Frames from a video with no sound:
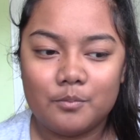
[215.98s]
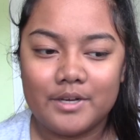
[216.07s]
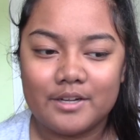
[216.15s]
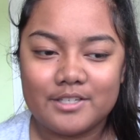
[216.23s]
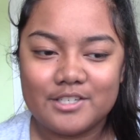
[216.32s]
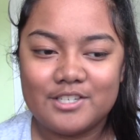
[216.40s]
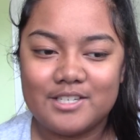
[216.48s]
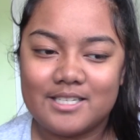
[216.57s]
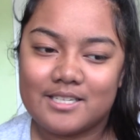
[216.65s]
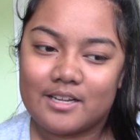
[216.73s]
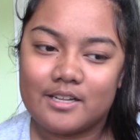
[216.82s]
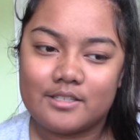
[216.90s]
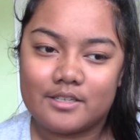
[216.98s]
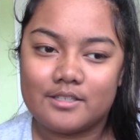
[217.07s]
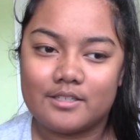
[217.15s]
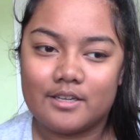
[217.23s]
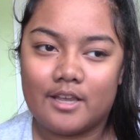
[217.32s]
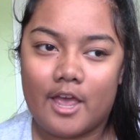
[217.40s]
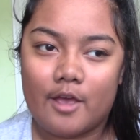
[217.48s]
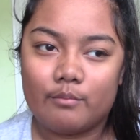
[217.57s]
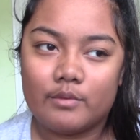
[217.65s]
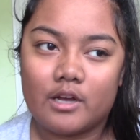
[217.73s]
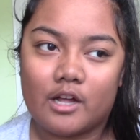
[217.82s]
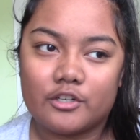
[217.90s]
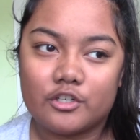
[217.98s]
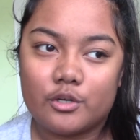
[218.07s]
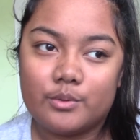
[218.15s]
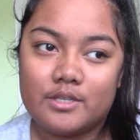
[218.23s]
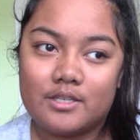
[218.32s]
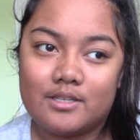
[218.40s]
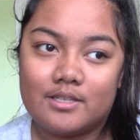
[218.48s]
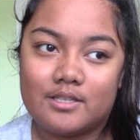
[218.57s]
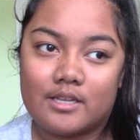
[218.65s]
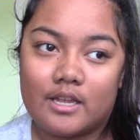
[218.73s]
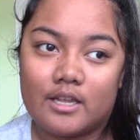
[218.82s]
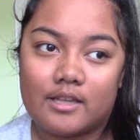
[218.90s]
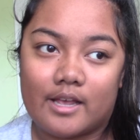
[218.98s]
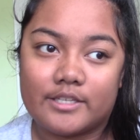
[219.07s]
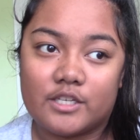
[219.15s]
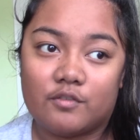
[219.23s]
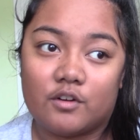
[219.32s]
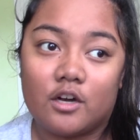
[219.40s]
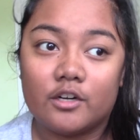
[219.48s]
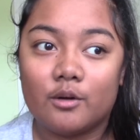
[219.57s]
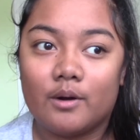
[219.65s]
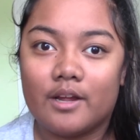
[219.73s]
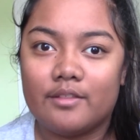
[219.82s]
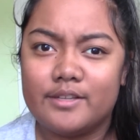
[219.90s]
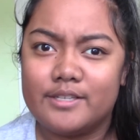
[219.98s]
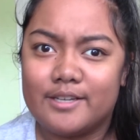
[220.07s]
We auditioned to sing at Disney and we got chosen to sing last year for honor choir this